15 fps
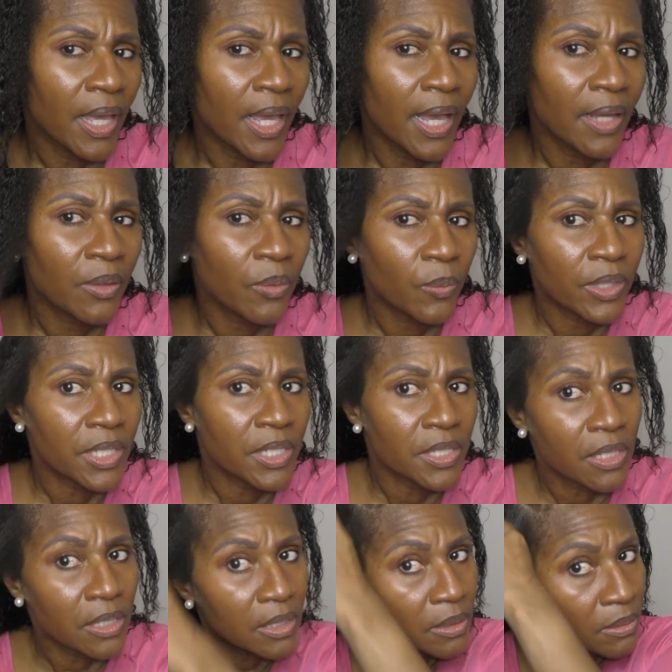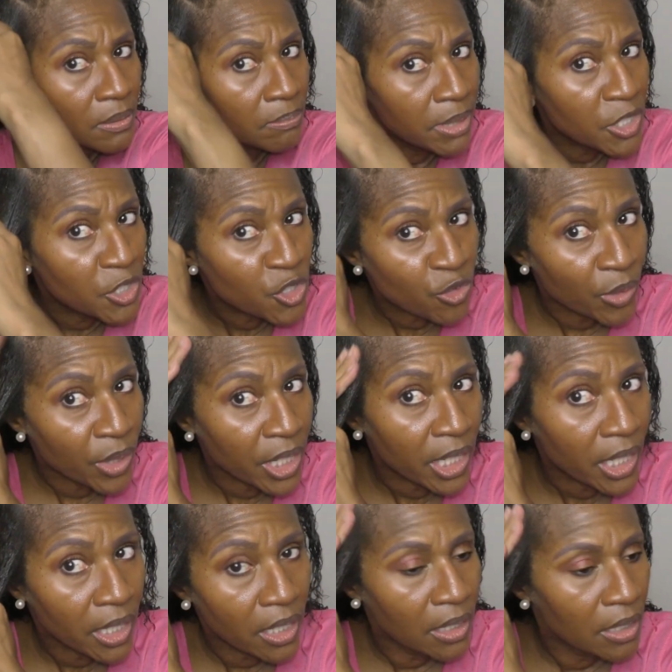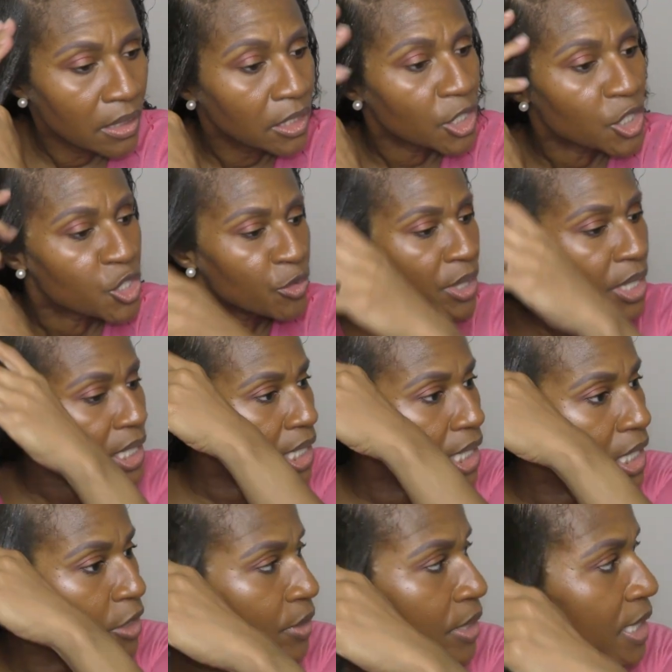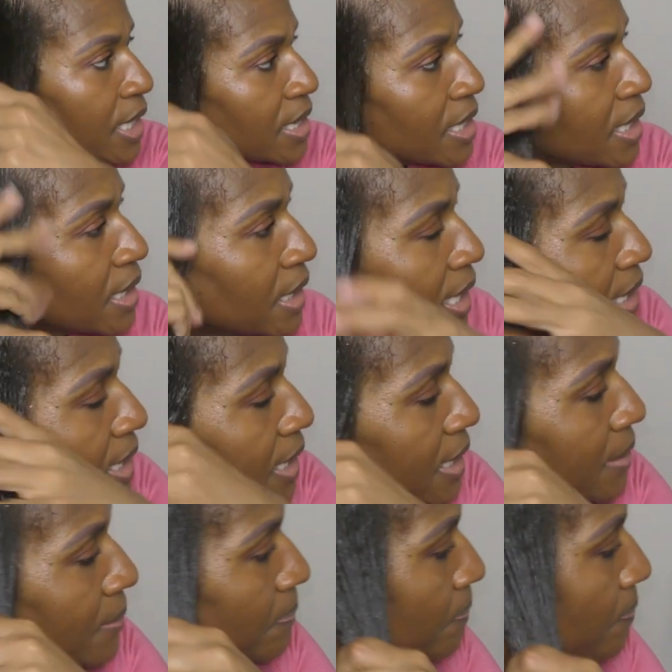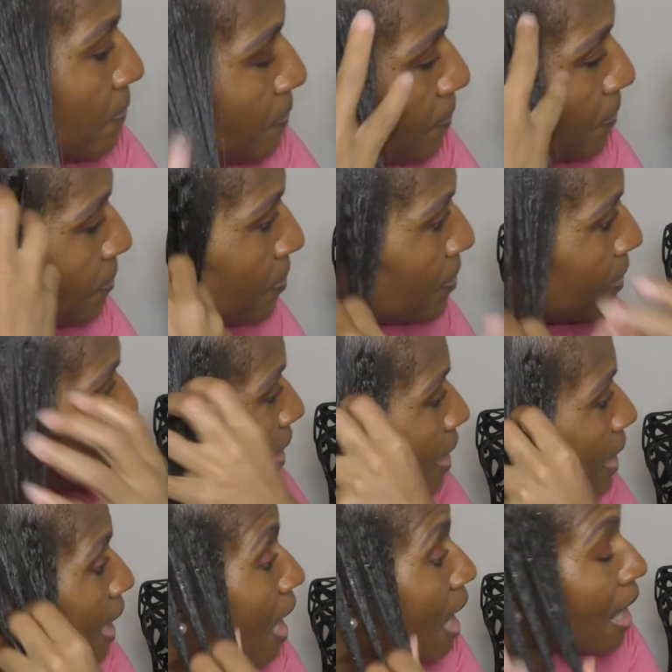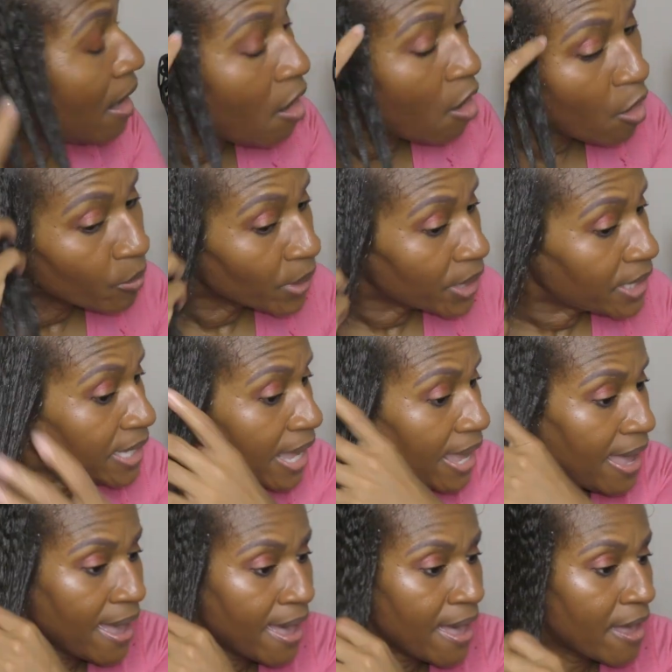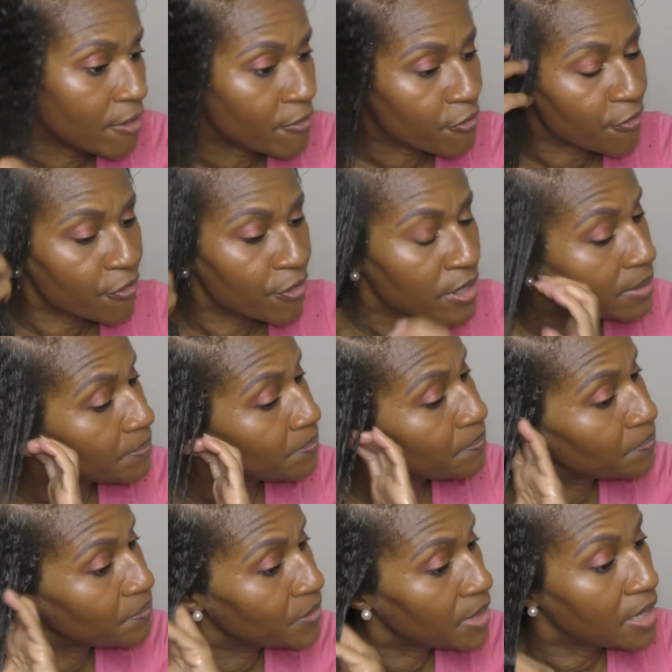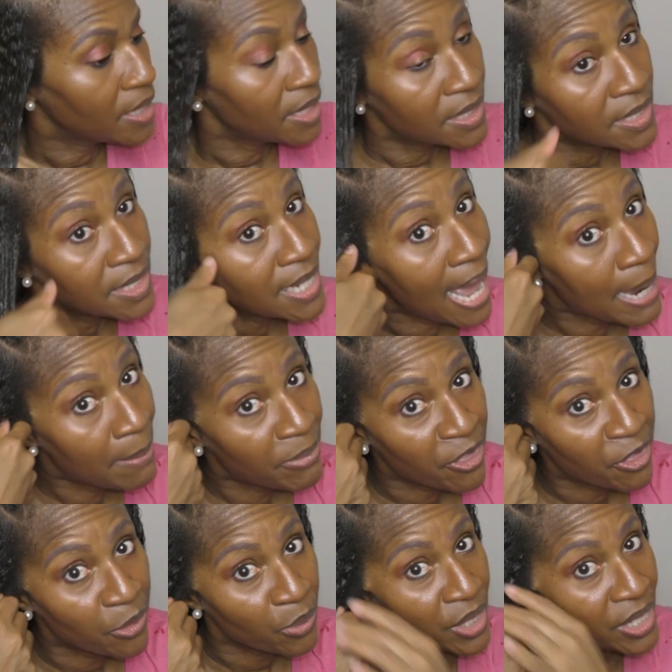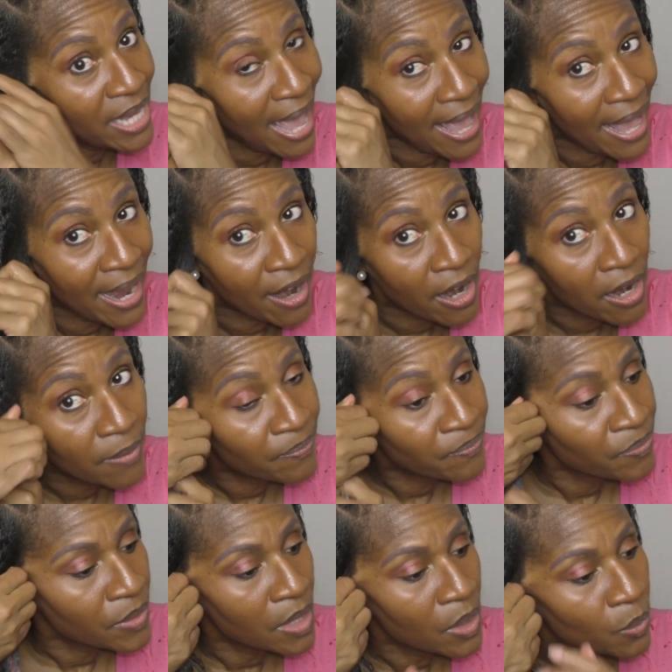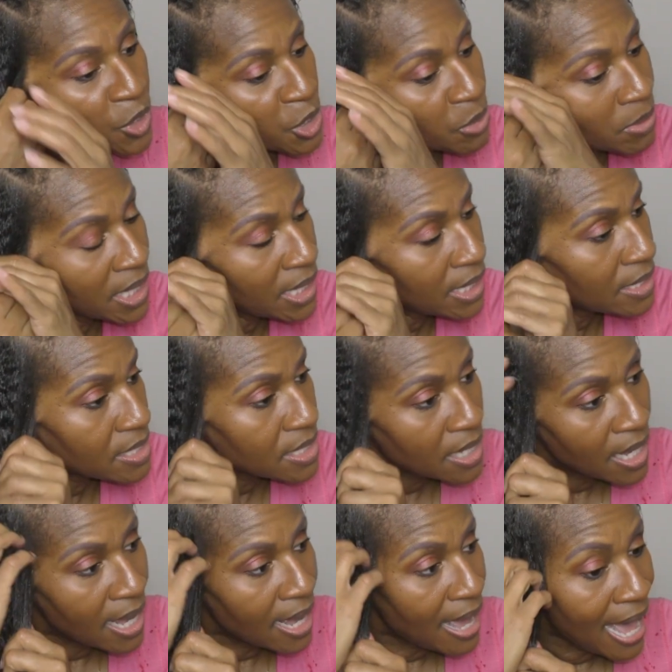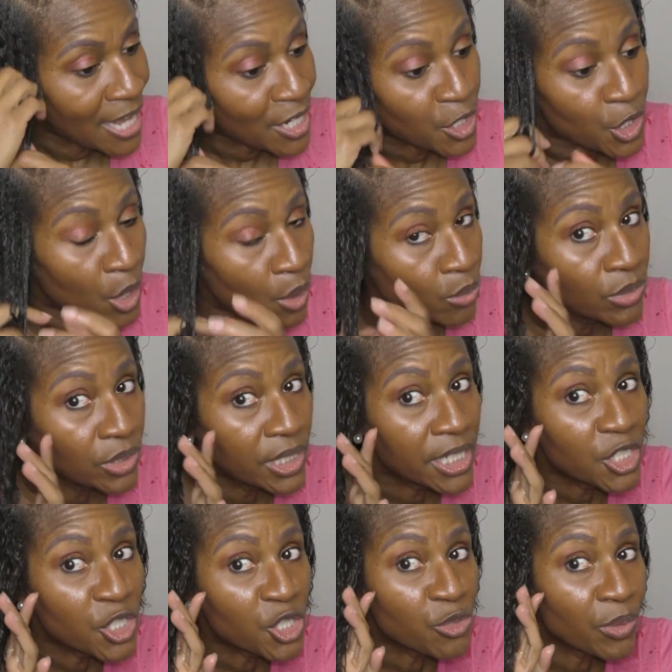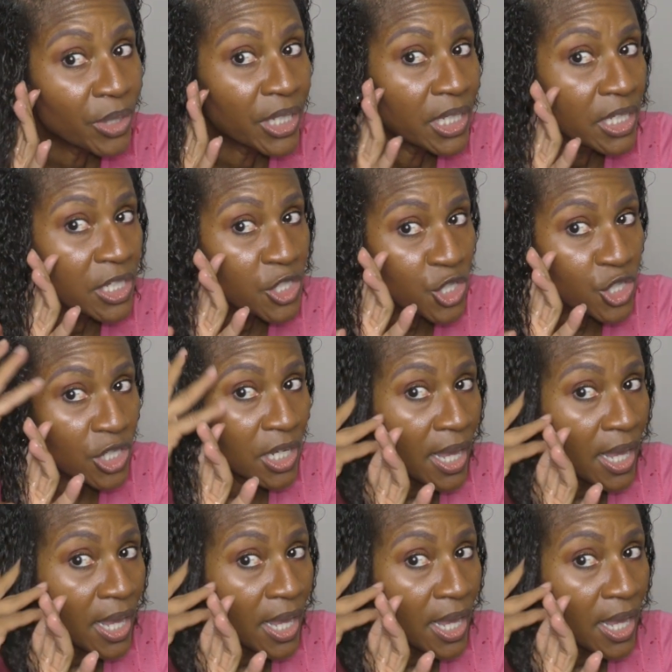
don't want it to be stringy, look stringy or anything like that. I already have type 3 hair, which means I don't get shrinkage.